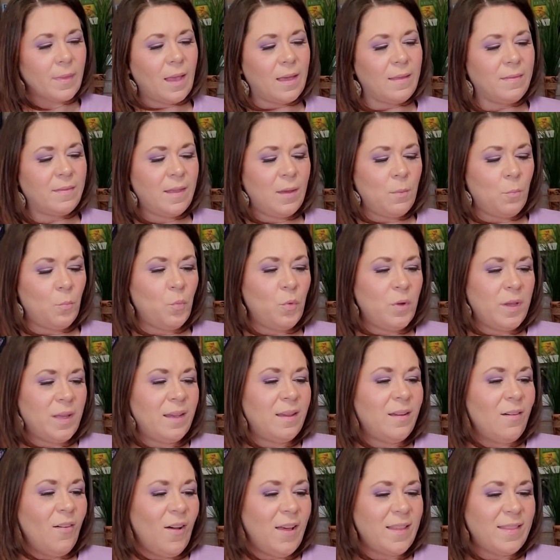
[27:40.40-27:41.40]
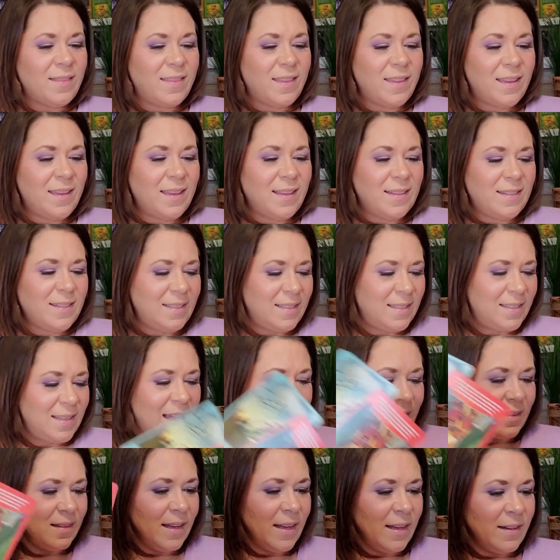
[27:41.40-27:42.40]
And then we got this
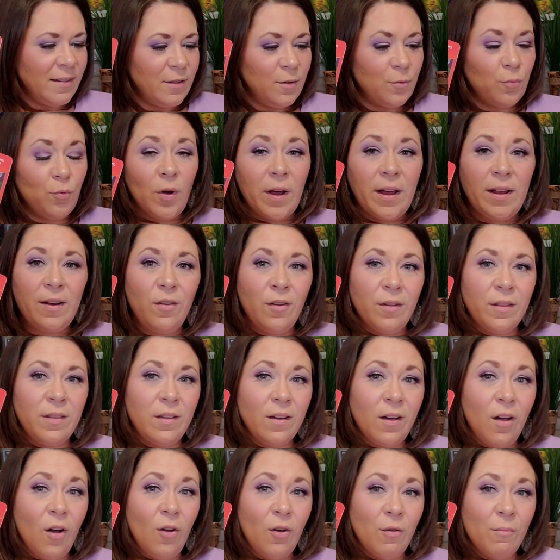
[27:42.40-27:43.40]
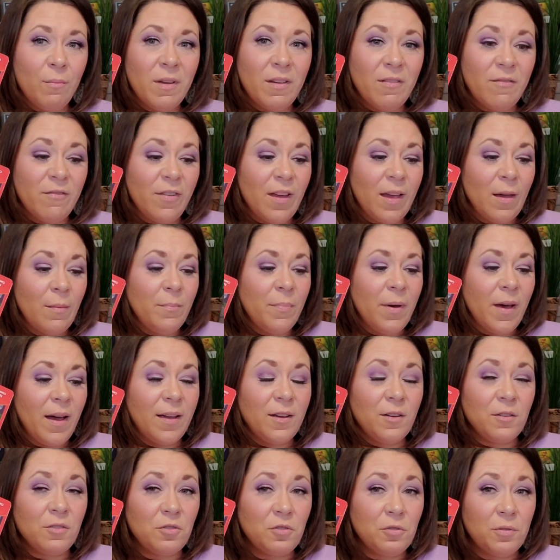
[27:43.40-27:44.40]
that landed right on the karmic
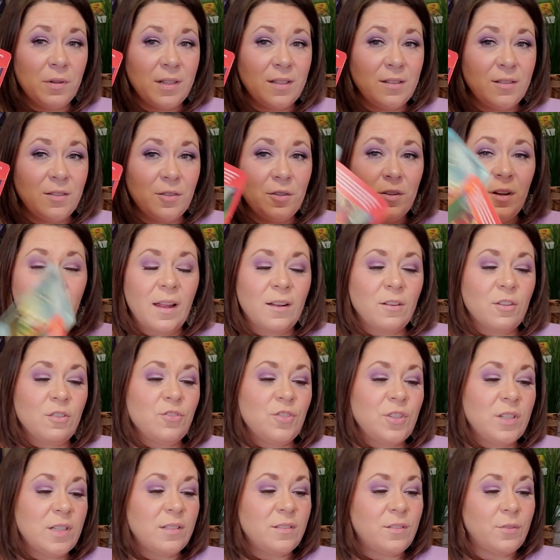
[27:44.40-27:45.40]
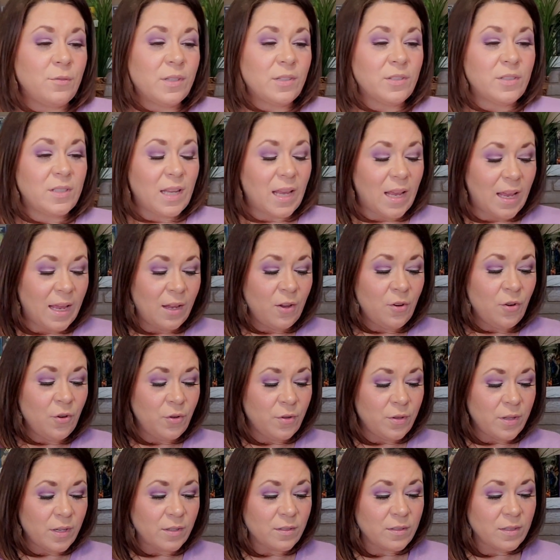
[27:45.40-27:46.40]
vampire trickster energy. So there's
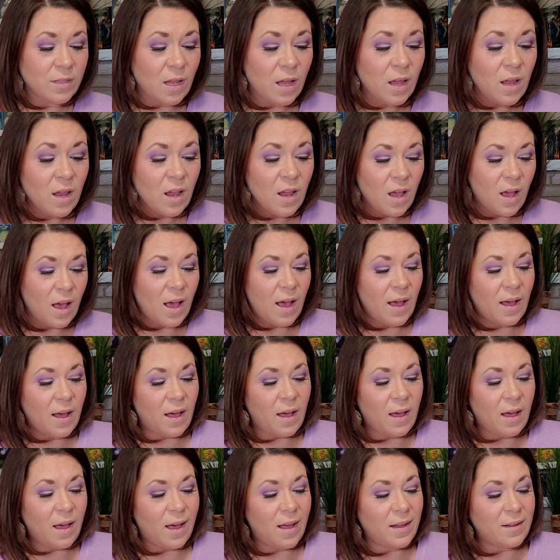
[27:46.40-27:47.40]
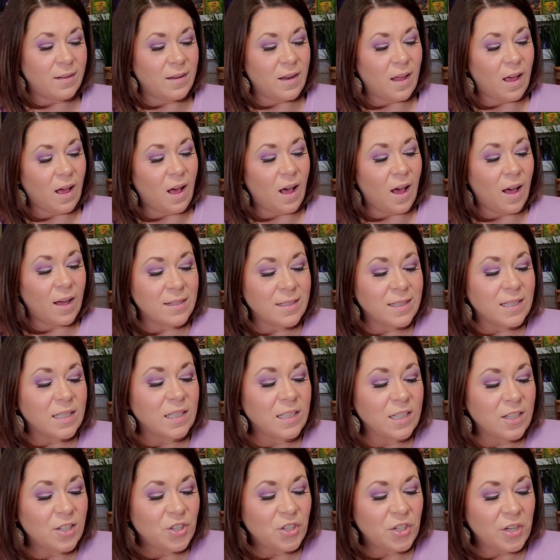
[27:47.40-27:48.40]
anger. There's an
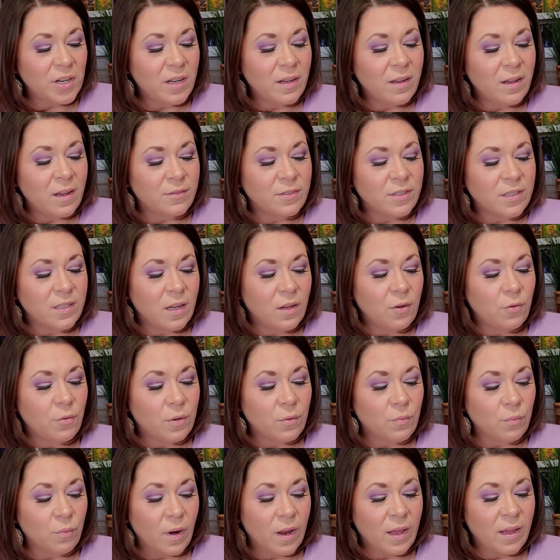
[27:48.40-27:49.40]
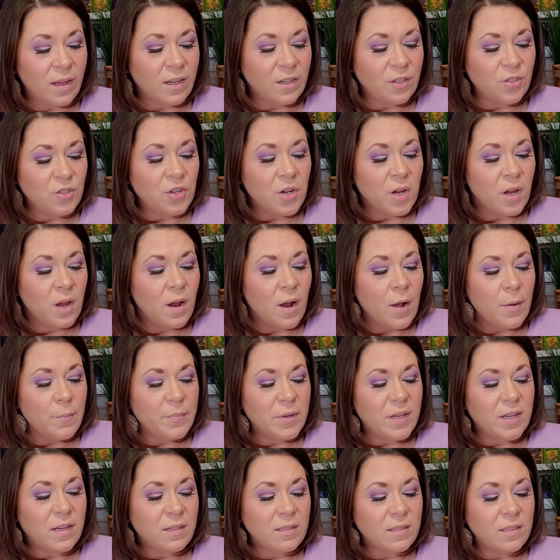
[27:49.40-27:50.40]
unleashing of sacred rage
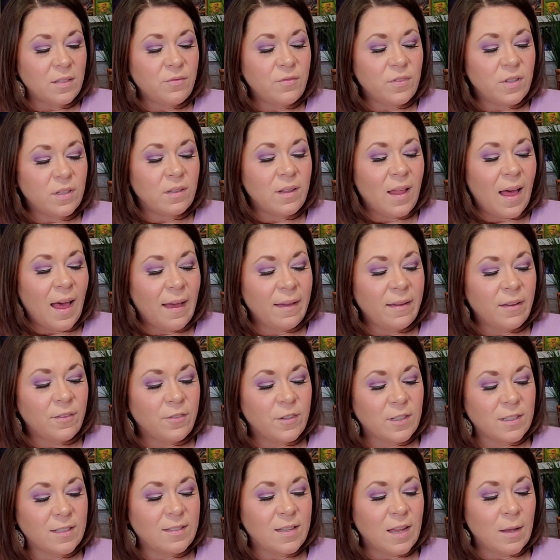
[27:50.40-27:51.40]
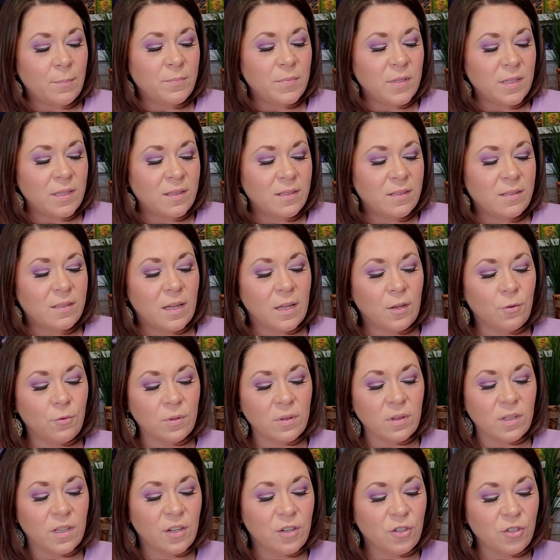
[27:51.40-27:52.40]
because of the lack of accepting the sacred
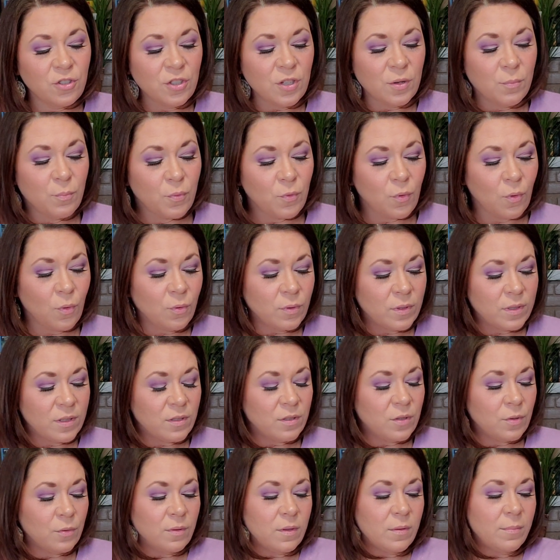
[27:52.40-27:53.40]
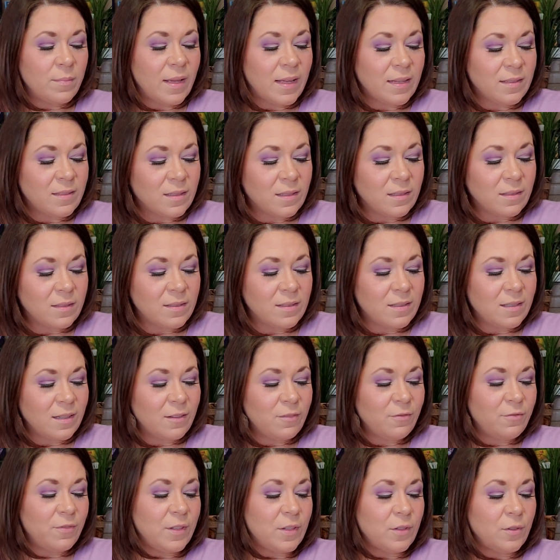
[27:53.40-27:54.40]
leadership role. And so the masculines, I
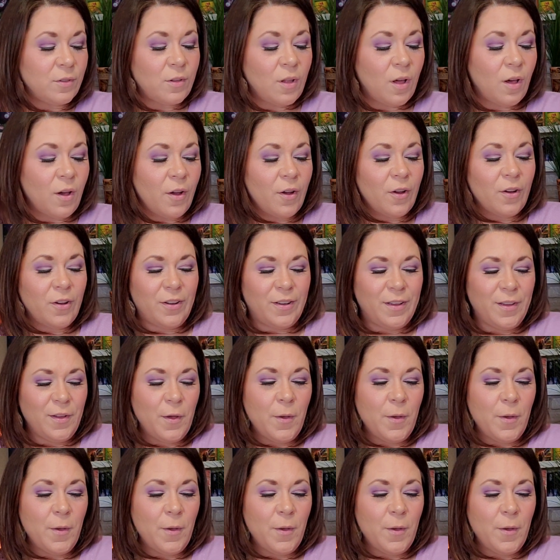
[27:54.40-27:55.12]
feel, are